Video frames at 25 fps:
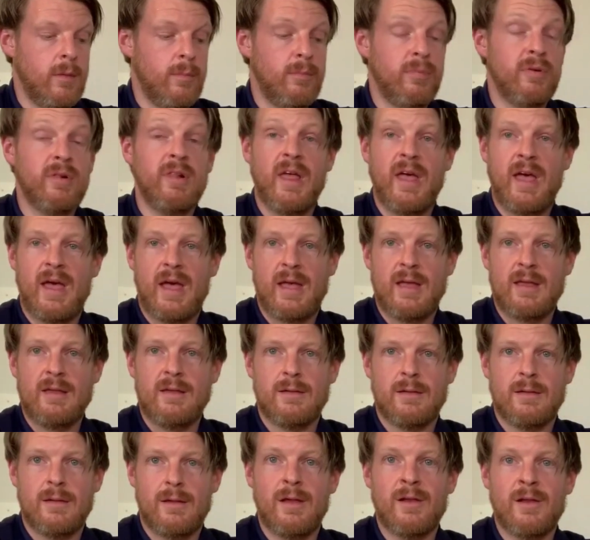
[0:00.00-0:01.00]

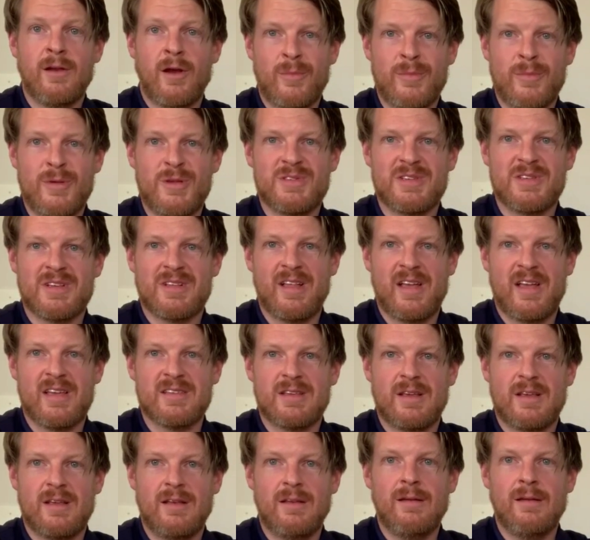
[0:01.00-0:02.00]
play in our music
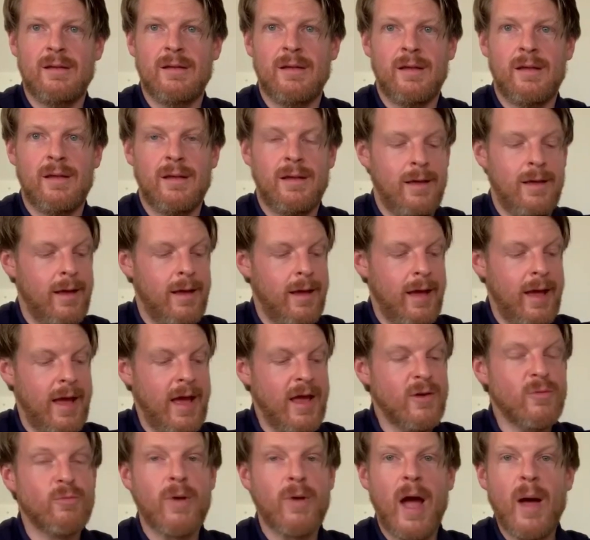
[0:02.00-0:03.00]
lesson,
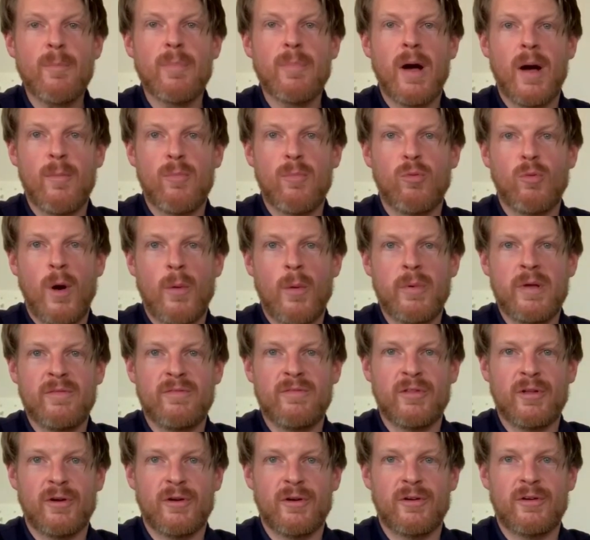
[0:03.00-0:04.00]
and wrap up what
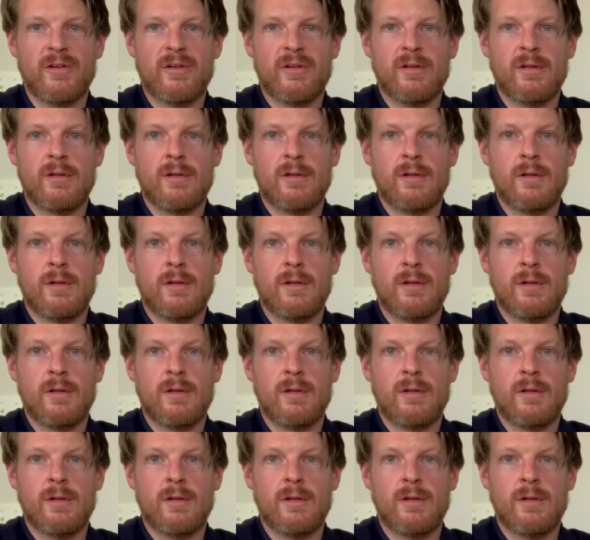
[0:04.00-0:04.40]
we've learned.